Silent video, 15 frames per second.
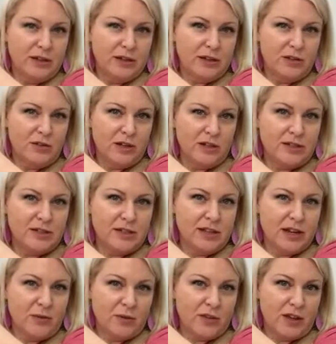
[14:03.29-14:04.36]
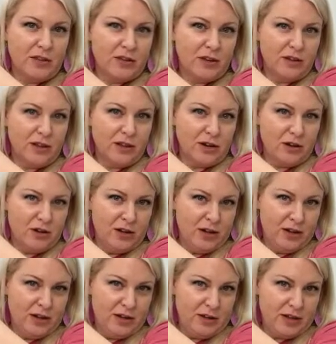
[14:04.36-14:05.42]
Can you guys see that without the glare?
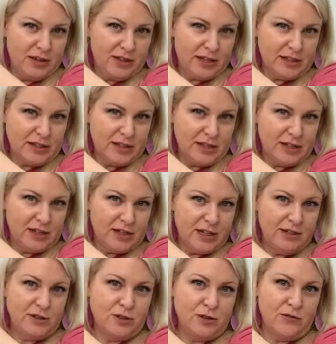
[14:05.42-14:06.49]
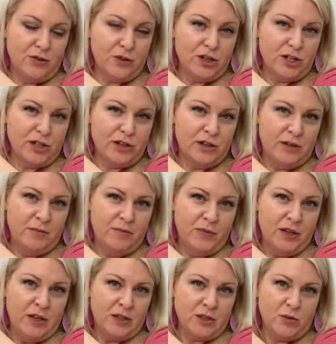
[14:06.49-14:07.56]
Like that's like an Easter version.
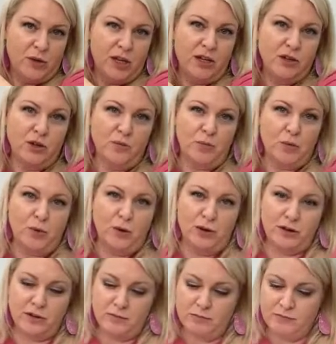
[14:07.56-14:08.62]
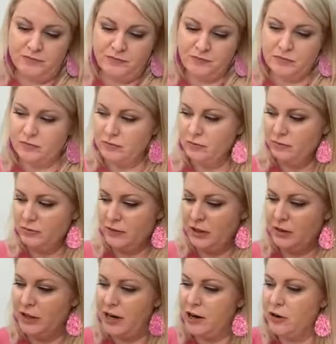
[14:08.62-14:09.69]
So again, your board
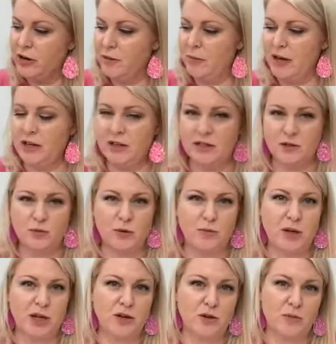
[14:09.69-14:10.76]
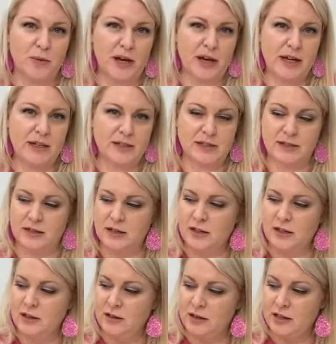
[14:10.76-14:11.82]
that I already painted would be your base.
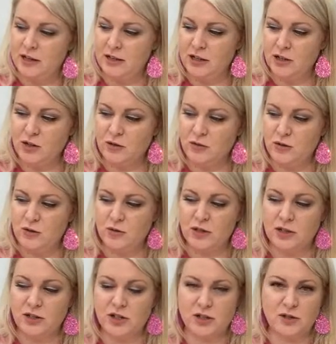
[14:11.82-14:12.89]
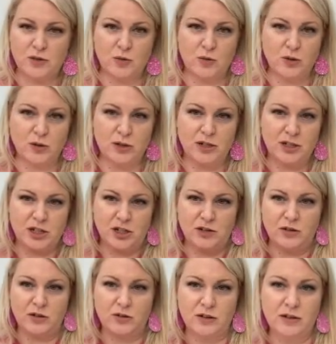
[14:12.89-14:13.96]
And then you can just order
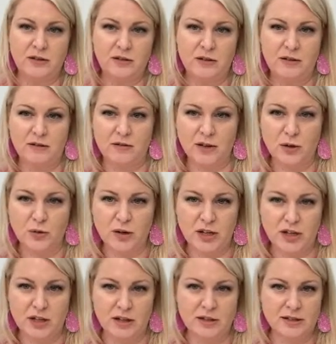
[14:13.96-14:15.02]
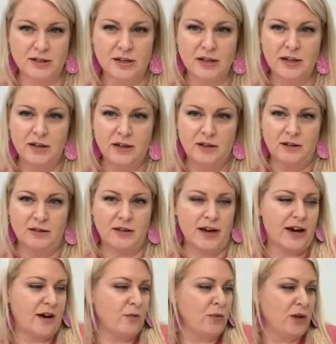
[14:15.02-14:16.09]
additional little kits
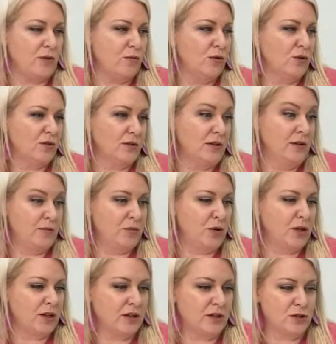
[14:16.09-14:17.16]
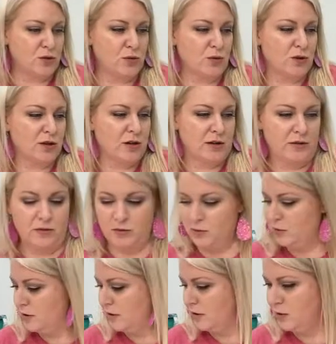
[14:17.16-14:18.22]
that we will put in the store
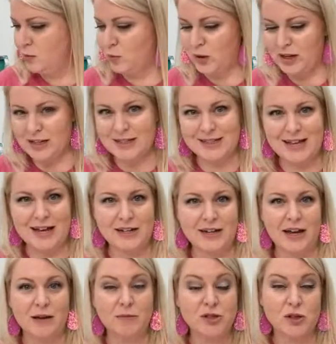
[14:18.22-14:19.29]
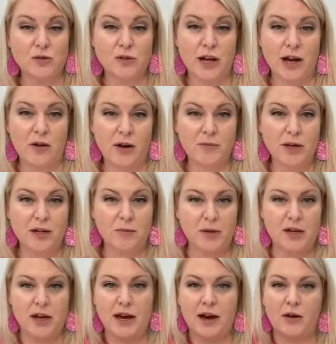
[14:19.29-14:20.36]
when it's that time. So now I'm going to
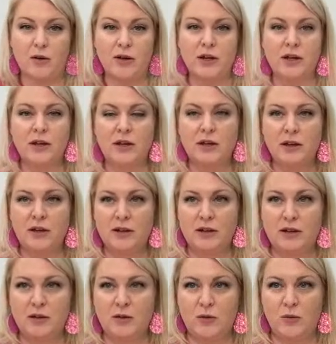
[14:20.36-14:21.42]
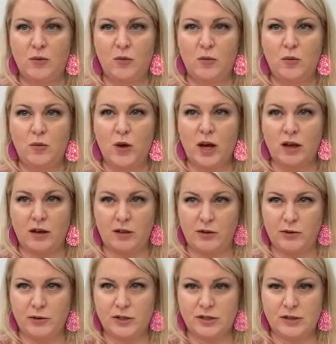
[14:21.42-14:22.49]
pick out what
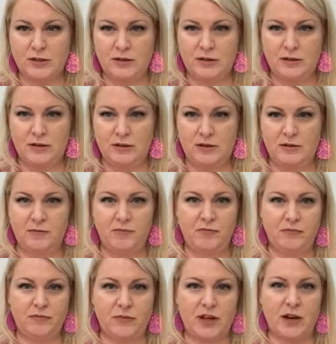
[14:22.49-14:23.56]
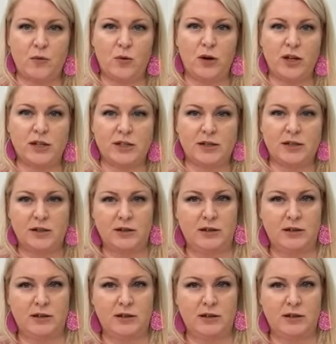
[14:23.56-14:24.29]
colors I want.